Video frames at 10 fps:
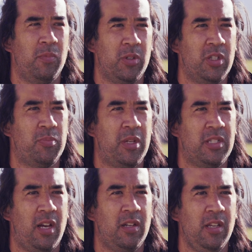with his
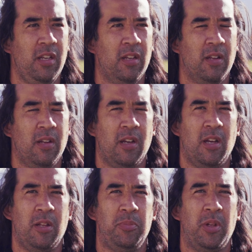mentality
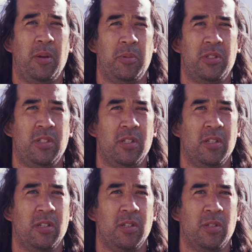and been able
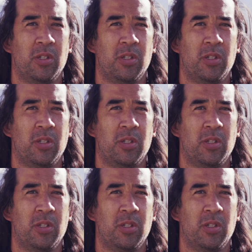to